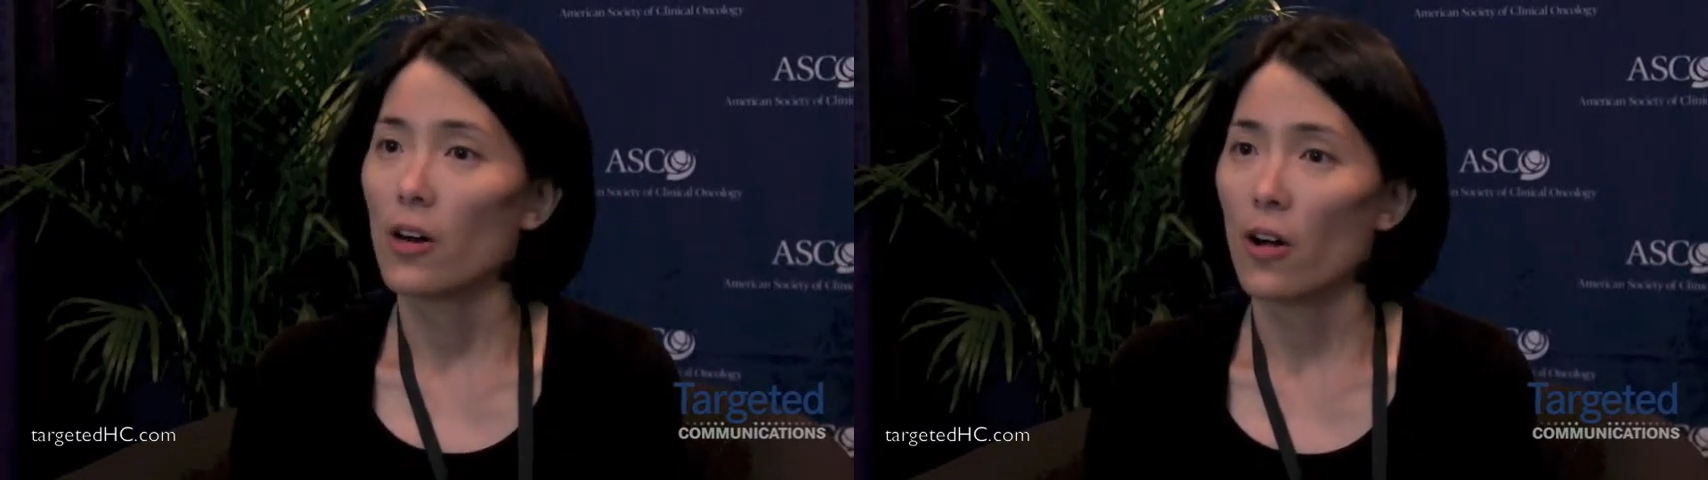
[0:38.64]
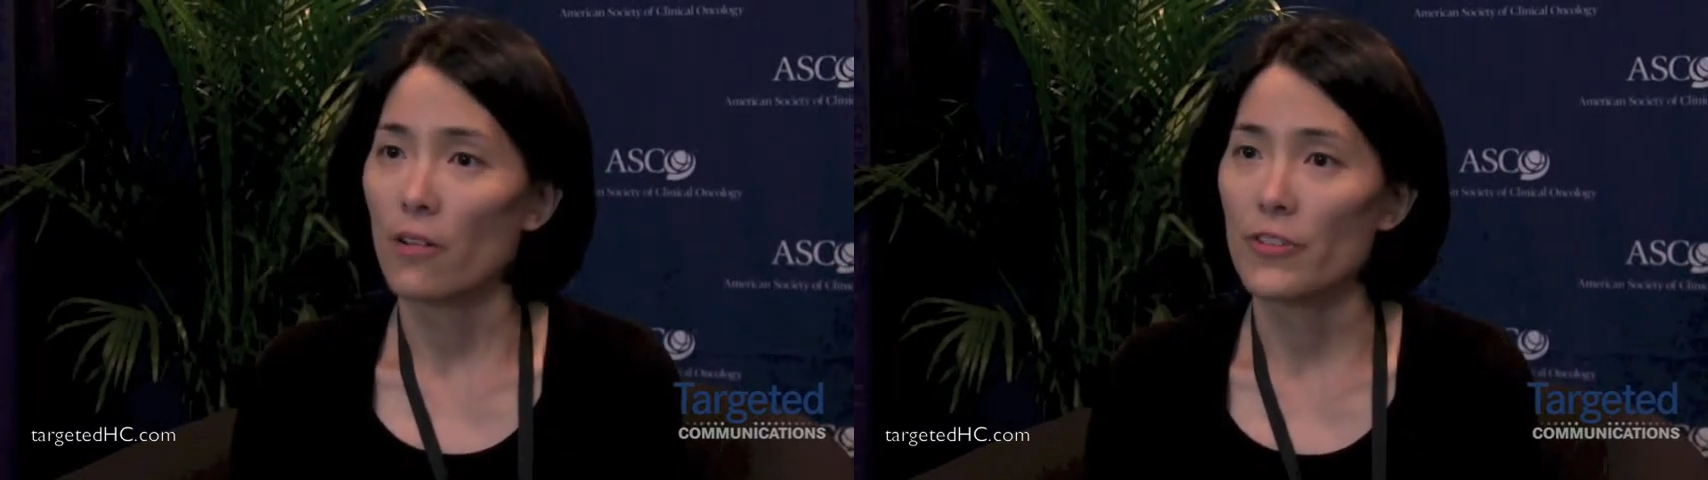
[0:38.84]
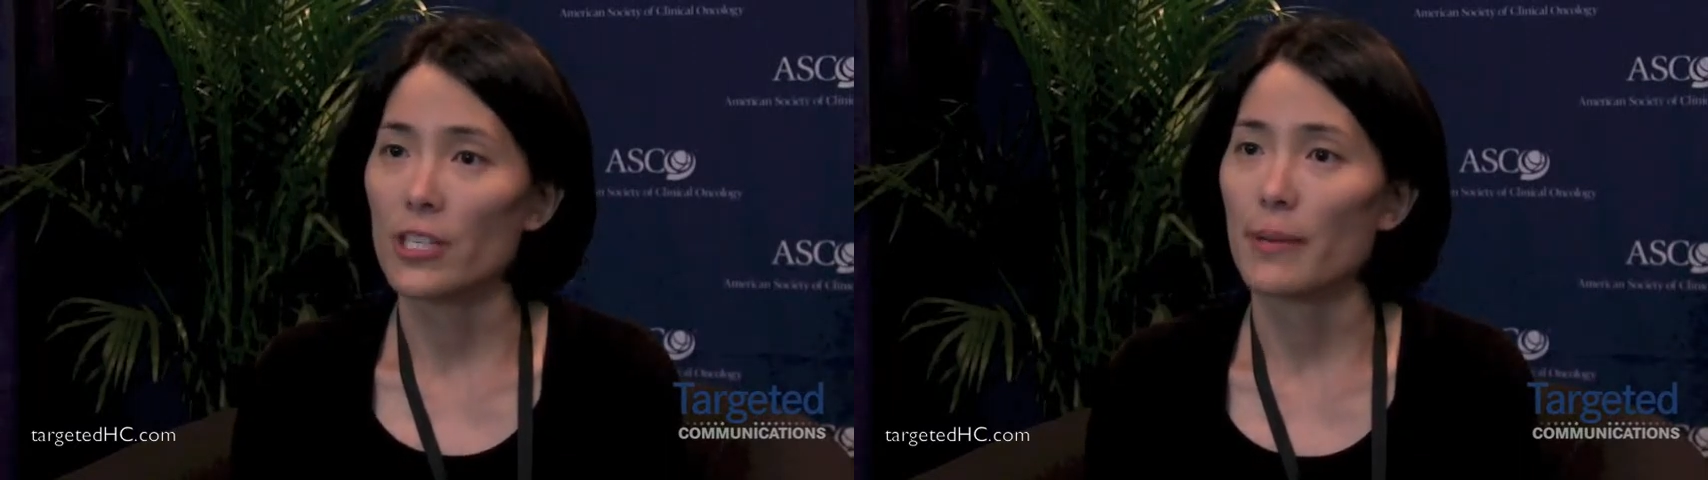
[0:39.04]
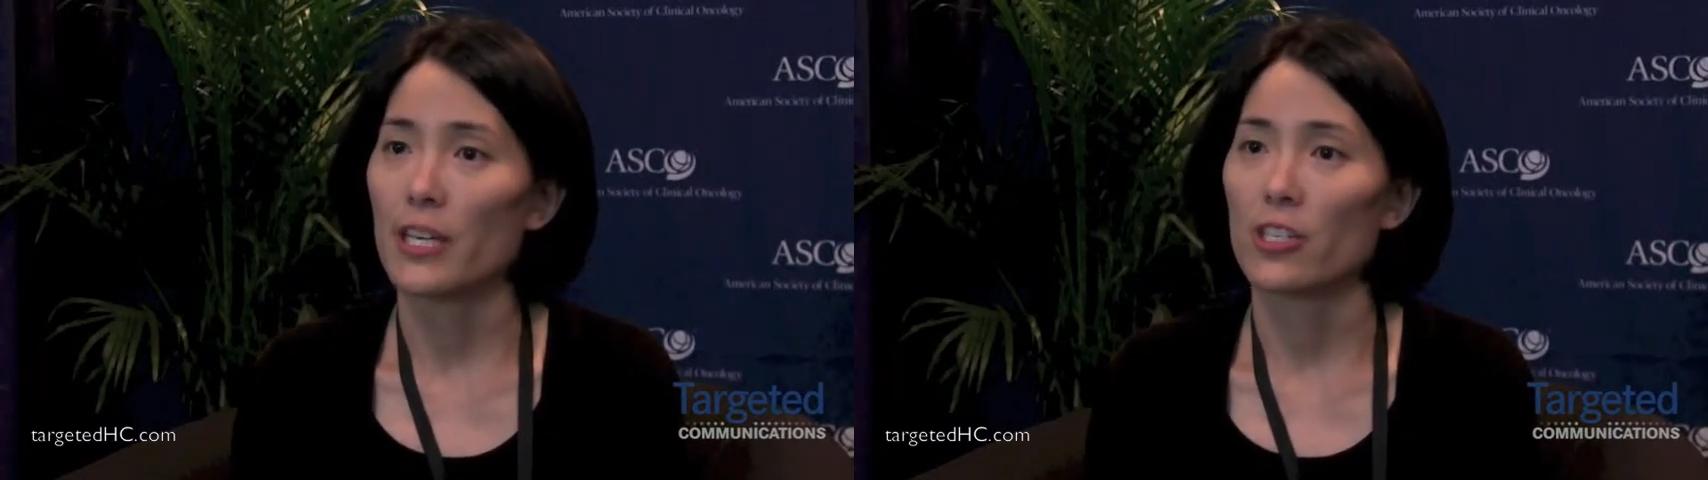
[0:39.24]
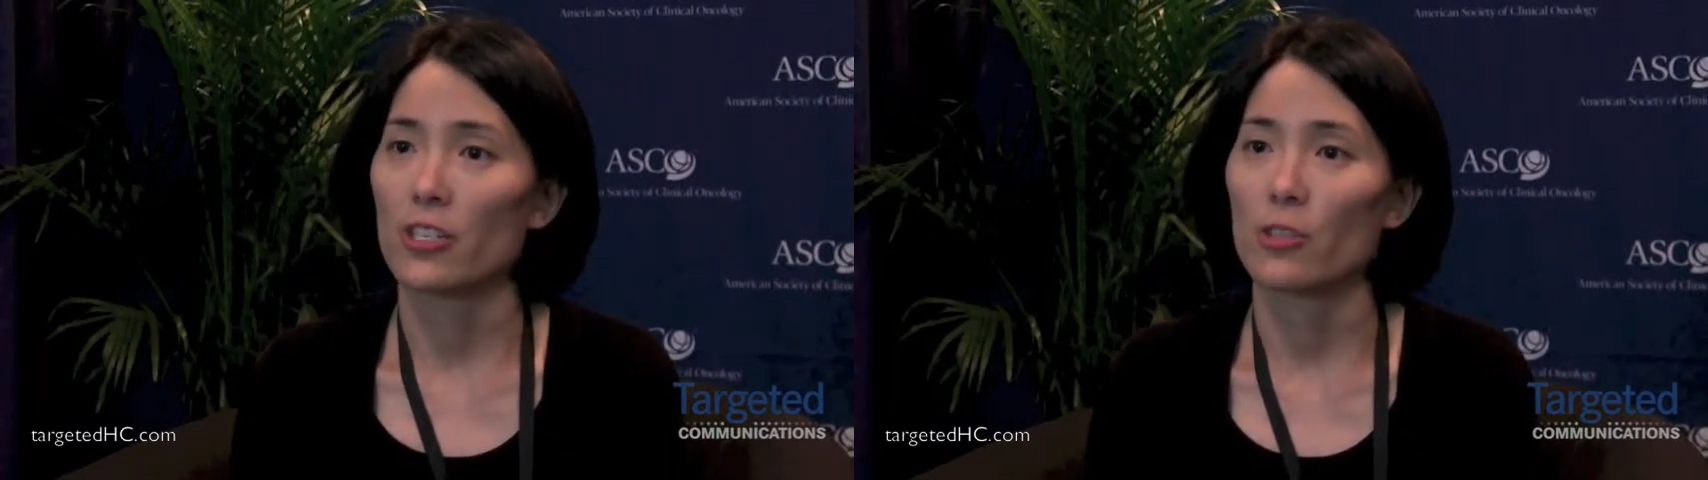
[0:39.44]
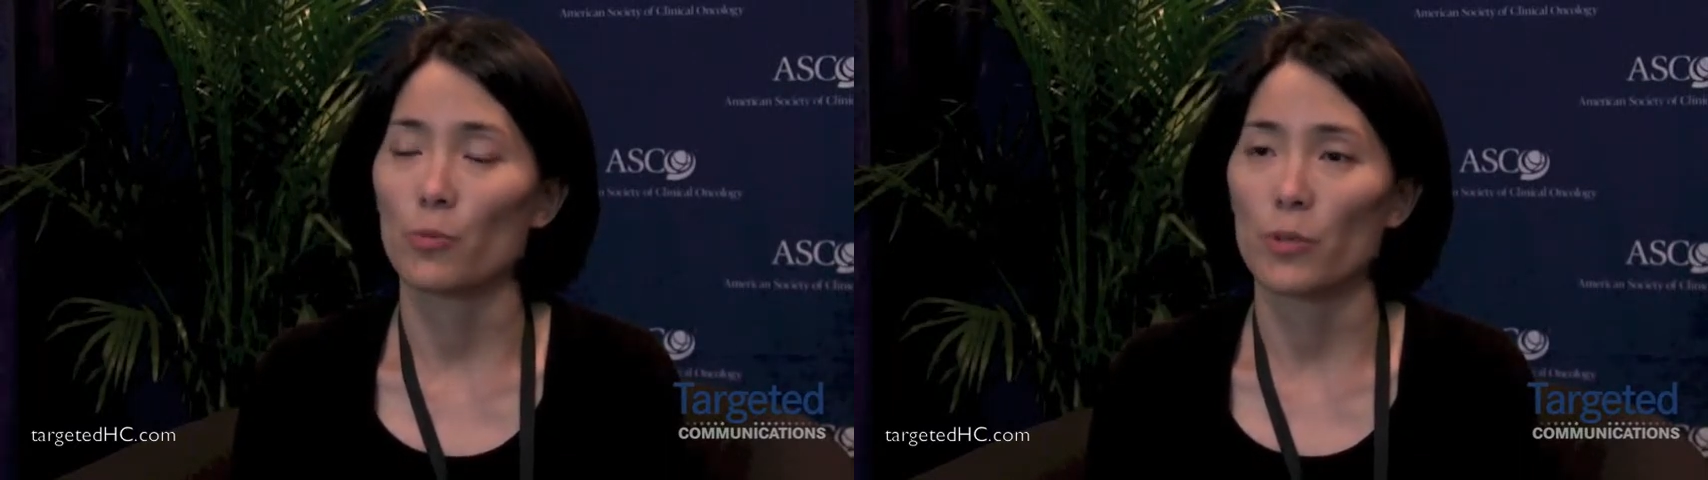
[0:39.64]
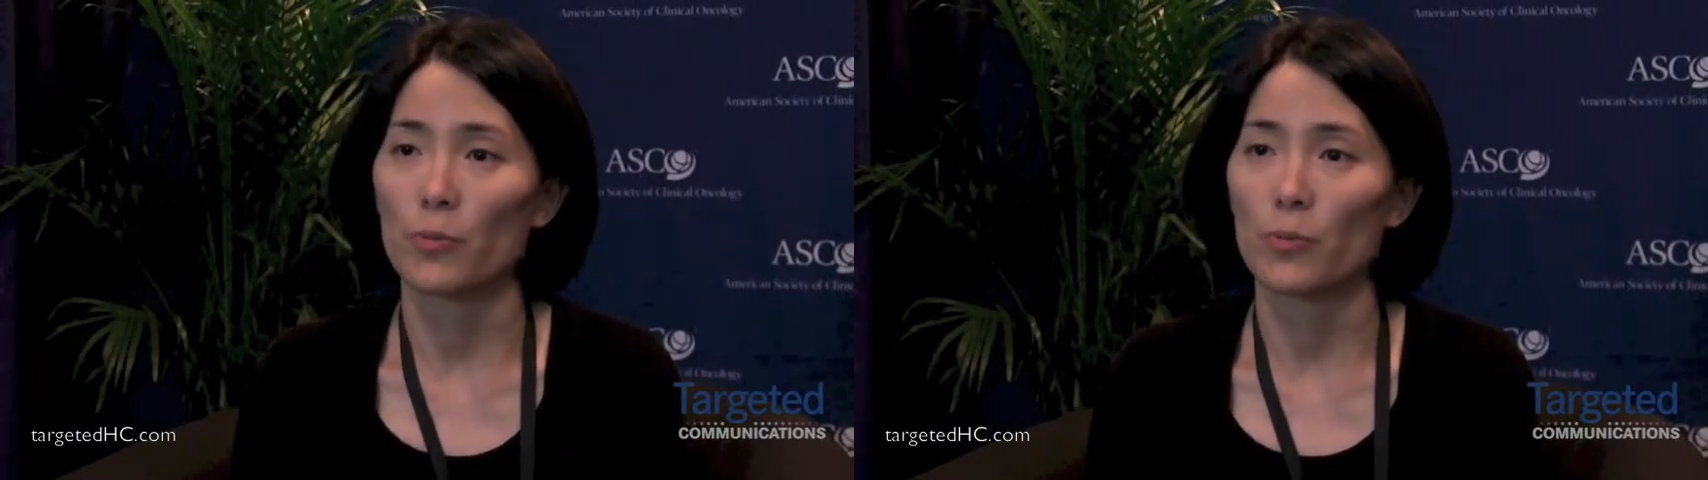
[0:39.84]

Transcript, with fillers: All of these patients were